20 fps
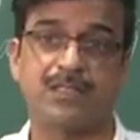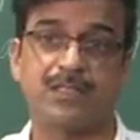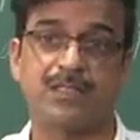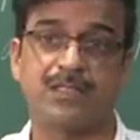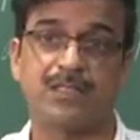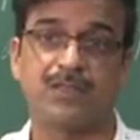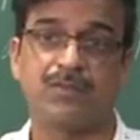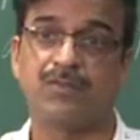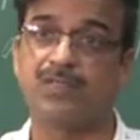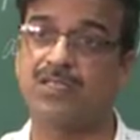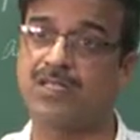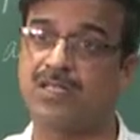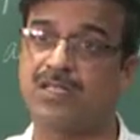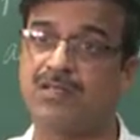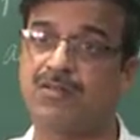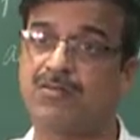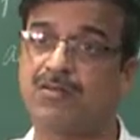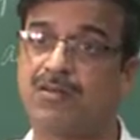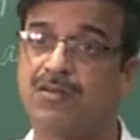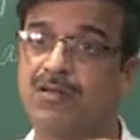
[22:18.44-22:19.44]
We take
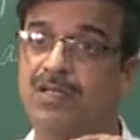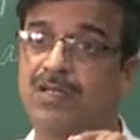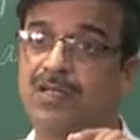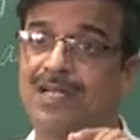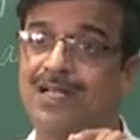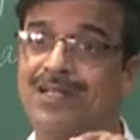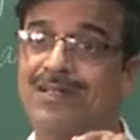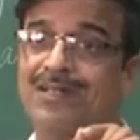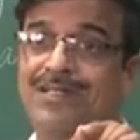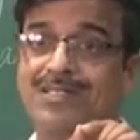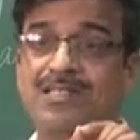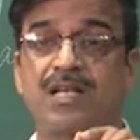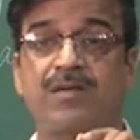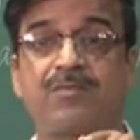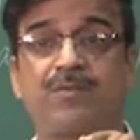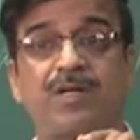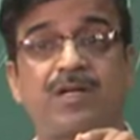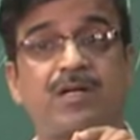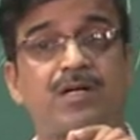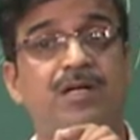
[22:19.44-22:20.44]
into account net national
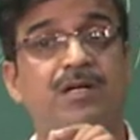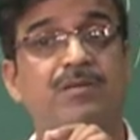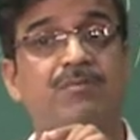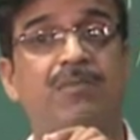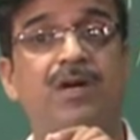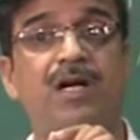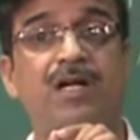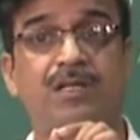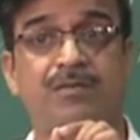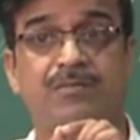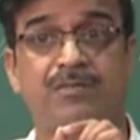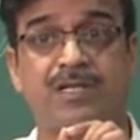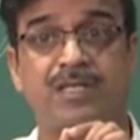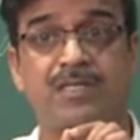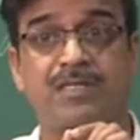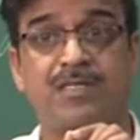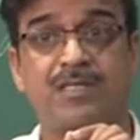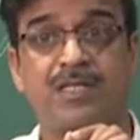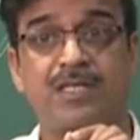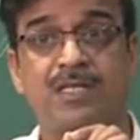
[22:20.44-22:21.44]
product at market
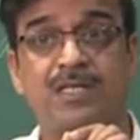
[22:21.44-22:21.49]
price.